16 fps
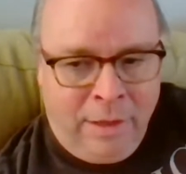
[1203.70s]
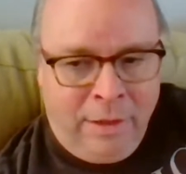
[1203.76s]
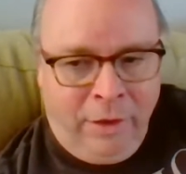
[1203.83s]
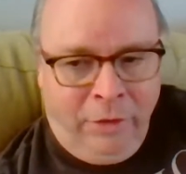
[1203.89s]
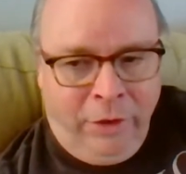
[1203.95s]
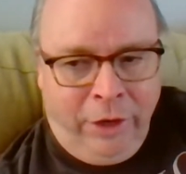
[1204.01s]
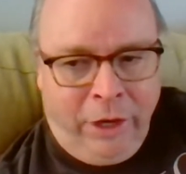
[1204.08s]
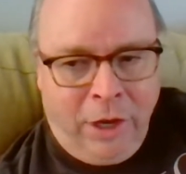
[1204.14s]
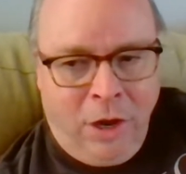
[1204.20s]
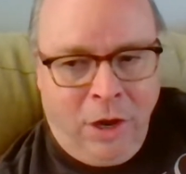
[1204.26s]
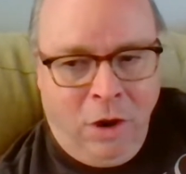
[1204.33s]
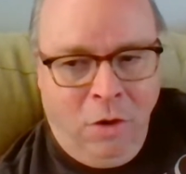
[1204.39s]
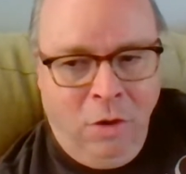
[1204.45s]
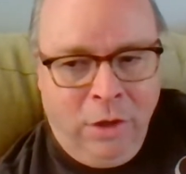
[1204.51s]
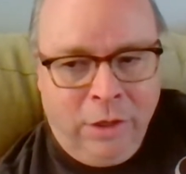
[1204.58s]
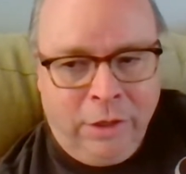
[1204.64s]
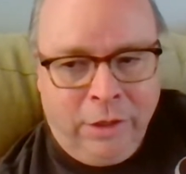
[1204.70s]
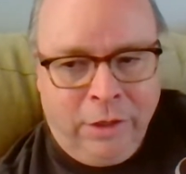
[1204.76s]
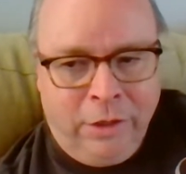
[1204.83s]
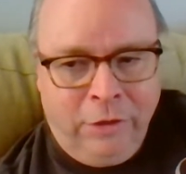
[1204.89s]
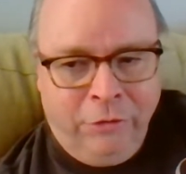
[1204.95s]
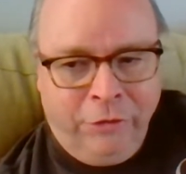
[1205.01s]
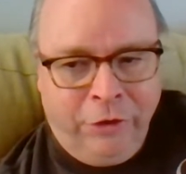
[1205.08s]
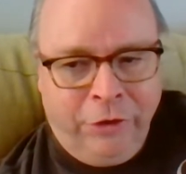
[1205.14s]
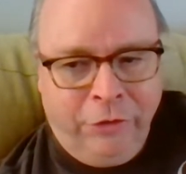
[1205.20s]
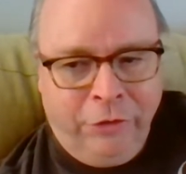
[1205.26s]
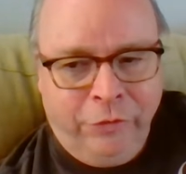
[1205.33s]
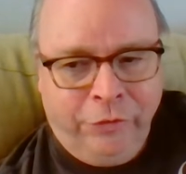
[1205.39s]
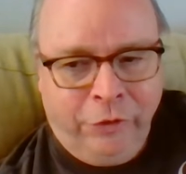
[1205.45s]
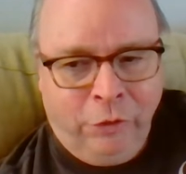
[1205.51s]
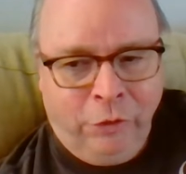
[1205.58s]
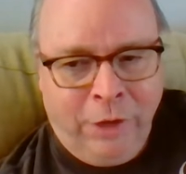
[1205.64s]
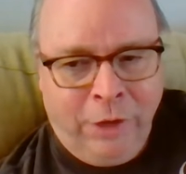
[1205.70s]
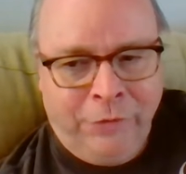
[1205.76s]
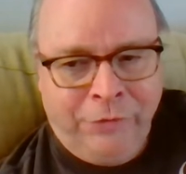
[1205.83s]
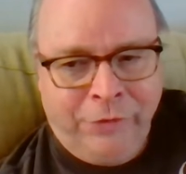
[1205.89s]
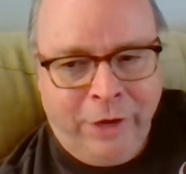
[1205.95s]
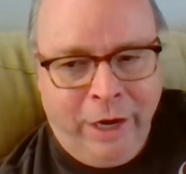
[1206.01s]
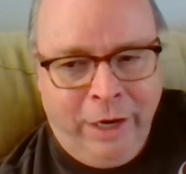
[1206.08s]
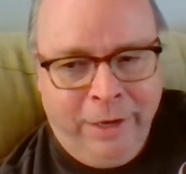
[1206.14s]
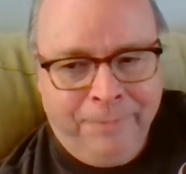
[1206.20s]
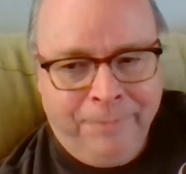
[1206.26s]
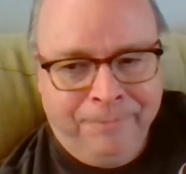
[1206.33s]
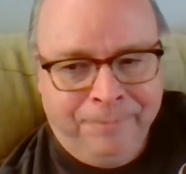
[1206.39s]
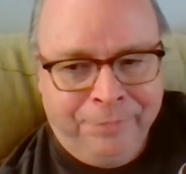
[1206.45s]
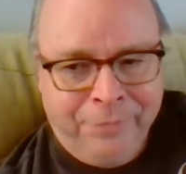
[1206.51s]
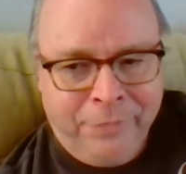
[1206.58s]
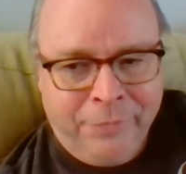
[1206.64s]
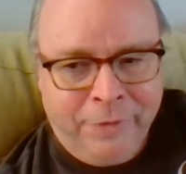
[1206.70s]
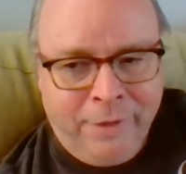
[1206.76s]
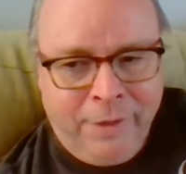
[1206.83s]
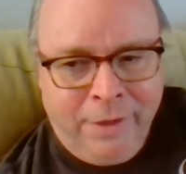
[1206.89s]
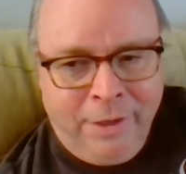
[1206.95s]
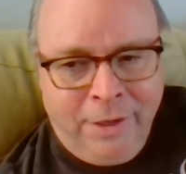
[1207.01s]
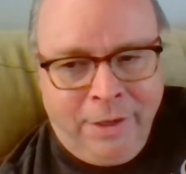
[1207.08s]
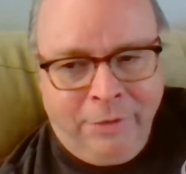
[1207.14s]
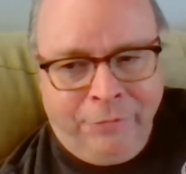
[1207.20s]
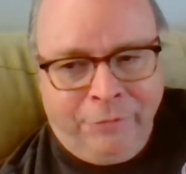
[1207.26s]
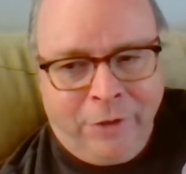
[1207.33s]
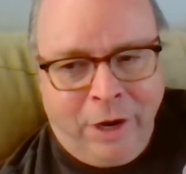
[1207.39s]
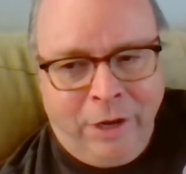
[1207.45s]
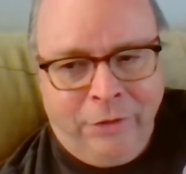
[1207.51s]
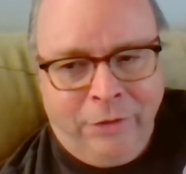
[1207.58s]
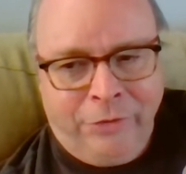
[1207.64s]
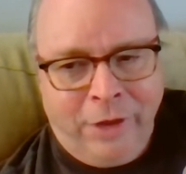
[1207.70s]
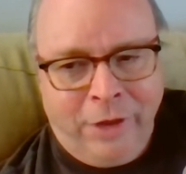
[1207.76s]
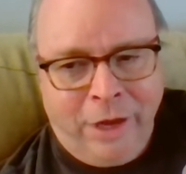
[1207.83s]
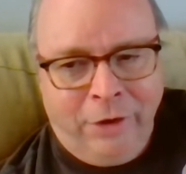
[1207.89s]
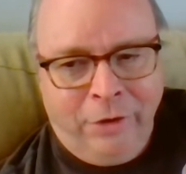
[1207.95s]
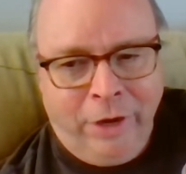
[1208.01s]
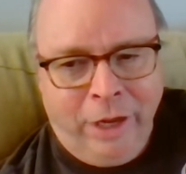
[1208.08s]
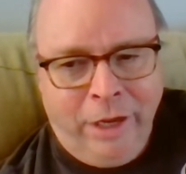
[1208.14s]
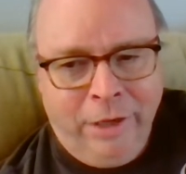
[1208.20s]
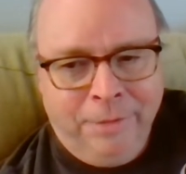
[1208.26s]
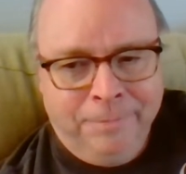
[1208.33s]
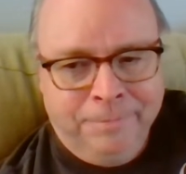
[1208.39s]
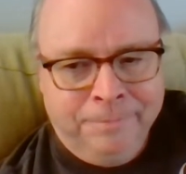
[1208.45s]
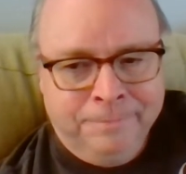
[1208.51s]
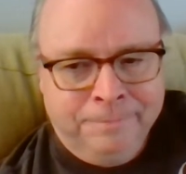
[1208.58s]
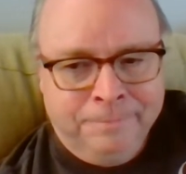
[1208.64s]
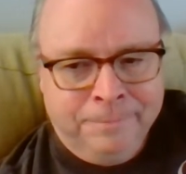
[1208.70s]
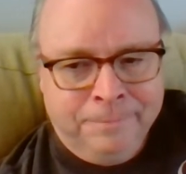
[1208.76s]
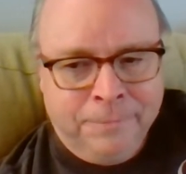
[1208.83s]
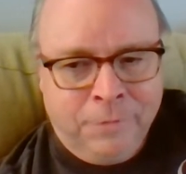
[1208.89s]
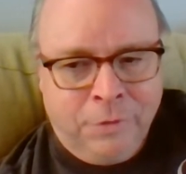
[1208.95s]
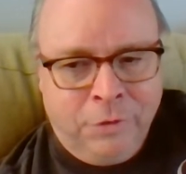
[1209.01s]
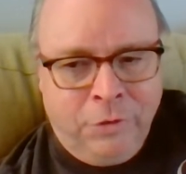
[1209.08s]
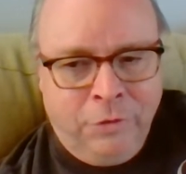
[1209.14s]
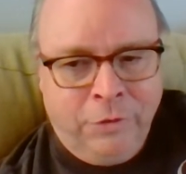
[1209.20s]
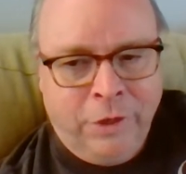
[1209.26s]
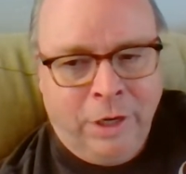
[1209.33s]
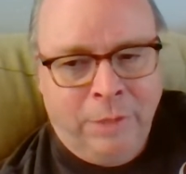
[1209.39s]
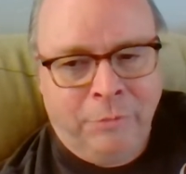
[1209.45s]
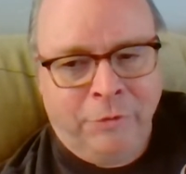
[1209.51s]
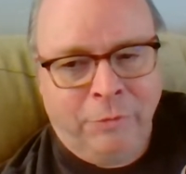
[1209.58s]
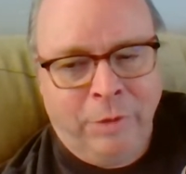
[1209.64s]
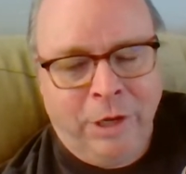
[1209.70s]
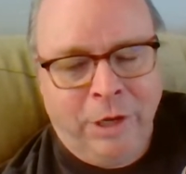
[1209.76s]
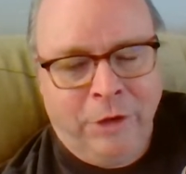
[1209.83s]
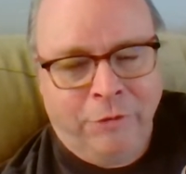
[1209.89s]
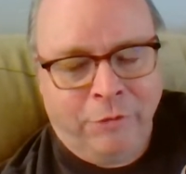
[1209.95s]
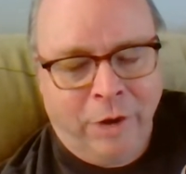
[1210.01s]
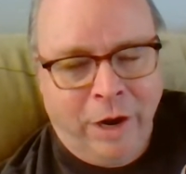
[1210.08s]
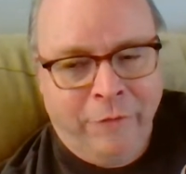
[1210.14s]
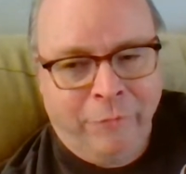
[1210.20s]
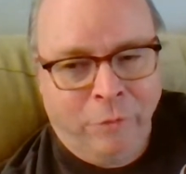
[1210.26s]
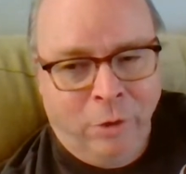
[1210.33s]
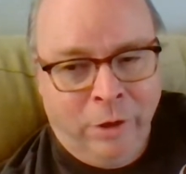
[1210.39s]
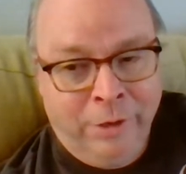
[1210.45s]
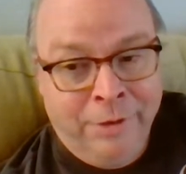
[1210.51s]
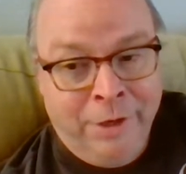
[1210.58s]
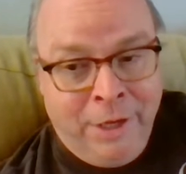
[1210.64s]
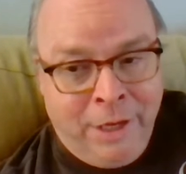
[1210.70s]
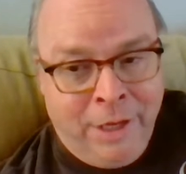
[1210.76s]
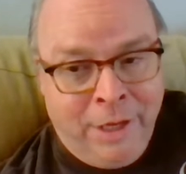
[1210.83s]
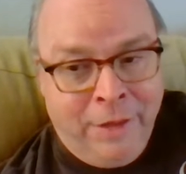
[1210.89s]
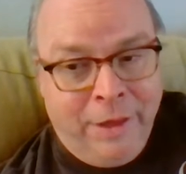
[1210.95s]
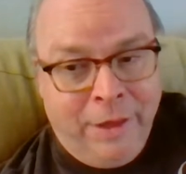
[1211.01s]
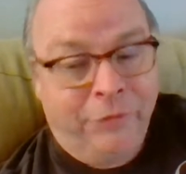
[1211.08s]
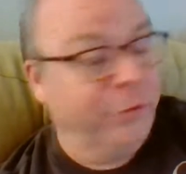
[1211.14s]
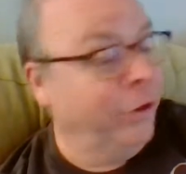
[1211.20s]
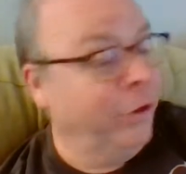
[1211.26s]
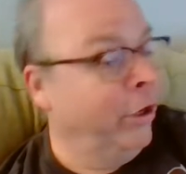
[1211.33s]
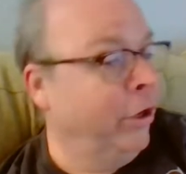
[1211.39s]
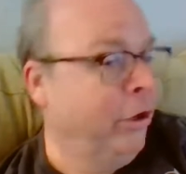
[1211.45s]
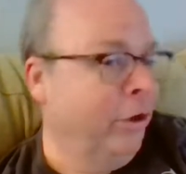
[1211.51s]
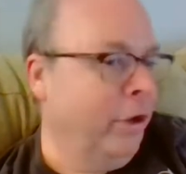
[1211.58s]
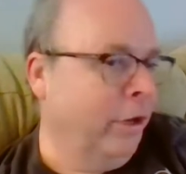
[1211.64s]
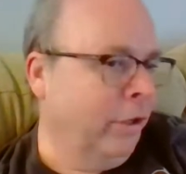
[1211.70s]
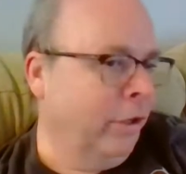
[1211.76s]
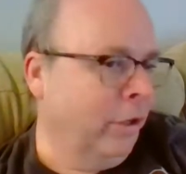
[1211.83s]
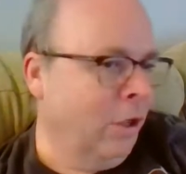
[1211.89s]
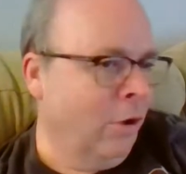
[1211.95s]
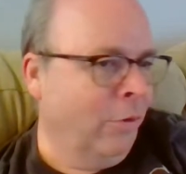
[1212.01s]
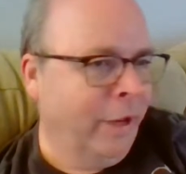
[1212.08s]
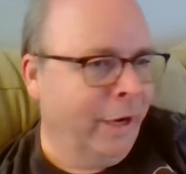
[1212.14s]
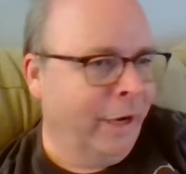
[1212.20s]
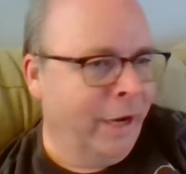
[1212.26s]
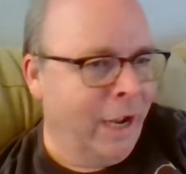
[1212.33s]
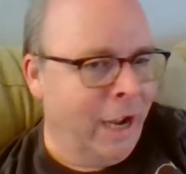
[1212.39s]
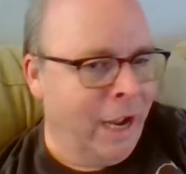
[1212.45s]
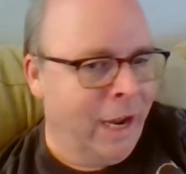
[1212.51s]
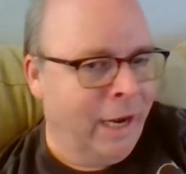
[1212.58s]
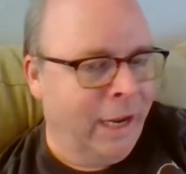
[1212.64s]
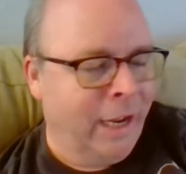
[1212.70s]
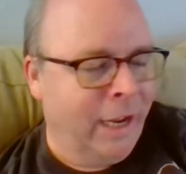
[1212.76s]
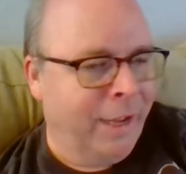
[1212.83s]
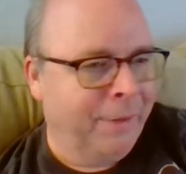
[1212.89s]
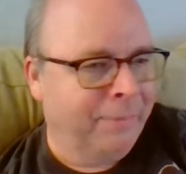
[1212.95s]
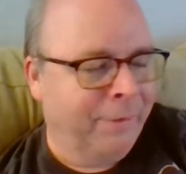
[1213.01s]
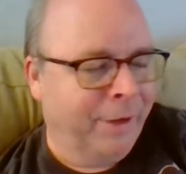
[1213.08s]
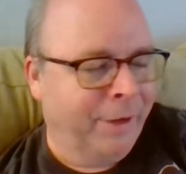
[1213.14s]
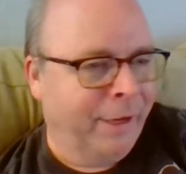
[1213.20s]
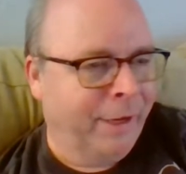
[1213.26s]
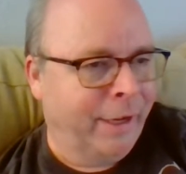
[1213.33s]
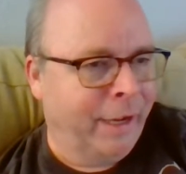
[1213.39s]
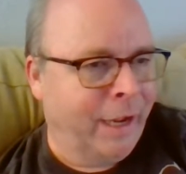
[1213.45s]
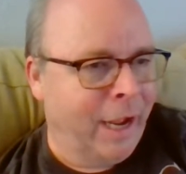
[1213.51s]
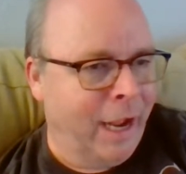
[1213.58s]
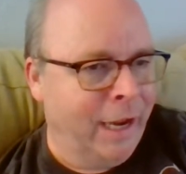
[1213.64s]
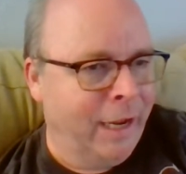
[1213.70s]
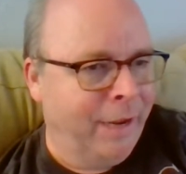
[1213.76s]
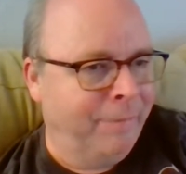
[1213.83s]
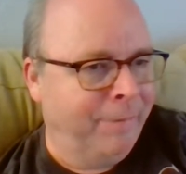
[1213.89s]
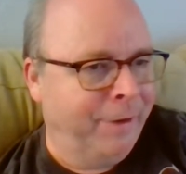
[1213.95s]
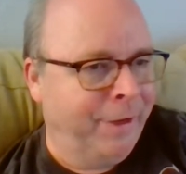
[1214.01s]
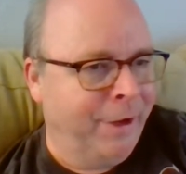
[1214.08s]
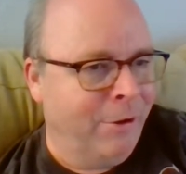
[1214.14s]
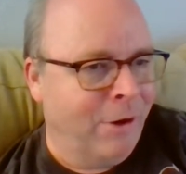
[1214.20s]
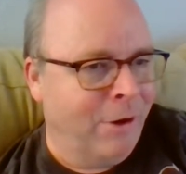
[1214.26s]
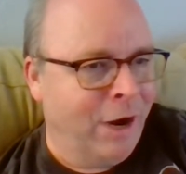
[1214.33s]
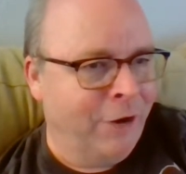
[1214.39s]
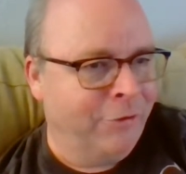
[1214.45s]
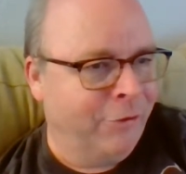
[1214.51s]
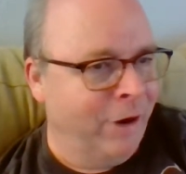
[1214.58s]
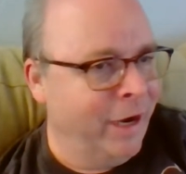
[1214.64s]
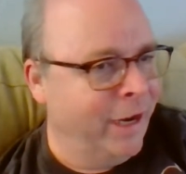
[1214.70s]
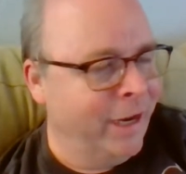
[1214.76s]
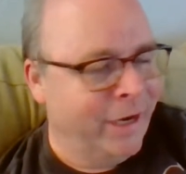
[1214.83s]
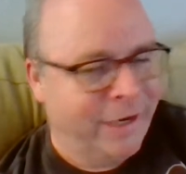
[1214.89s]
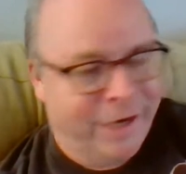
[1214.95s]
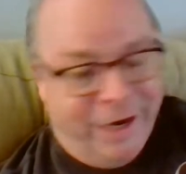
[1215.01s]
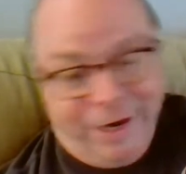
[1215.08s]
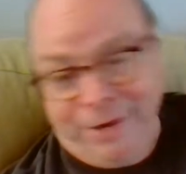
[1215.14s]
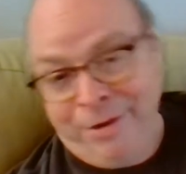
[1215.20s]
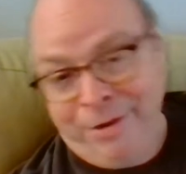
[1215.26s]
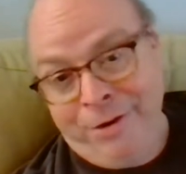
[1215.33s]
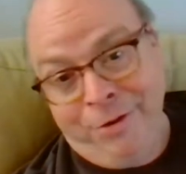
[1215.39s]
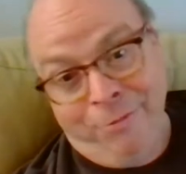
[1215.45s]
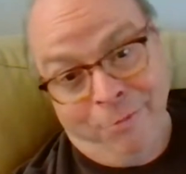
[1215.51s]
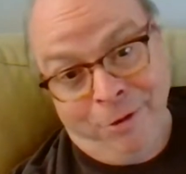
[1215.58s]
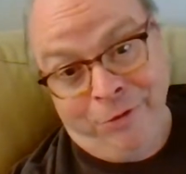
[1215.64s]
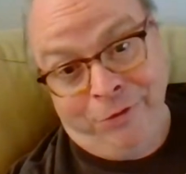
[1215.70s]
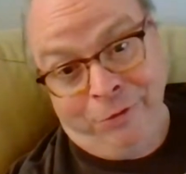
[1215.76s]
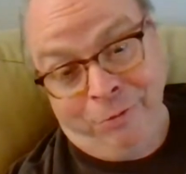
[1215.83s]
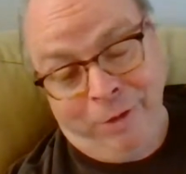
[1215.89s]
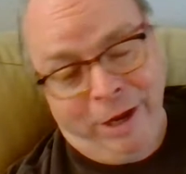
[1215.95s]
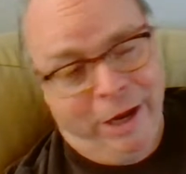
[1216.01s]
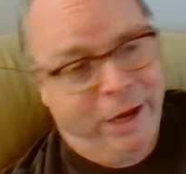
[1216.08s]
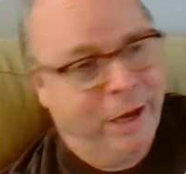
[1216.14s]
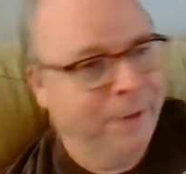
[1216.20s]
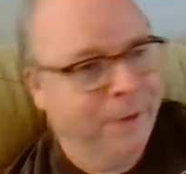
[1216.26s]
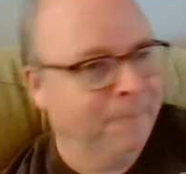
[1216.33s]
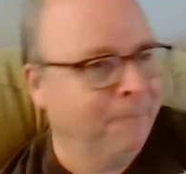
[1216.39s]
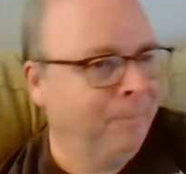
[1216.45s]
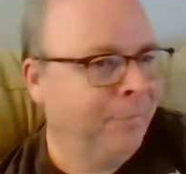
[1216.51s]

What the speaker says: There you go. Usually Tuesday or Wednesday, and Friday and Saturday, 2 times a week. Try for. That's very good, Logan. I try to get done once a week.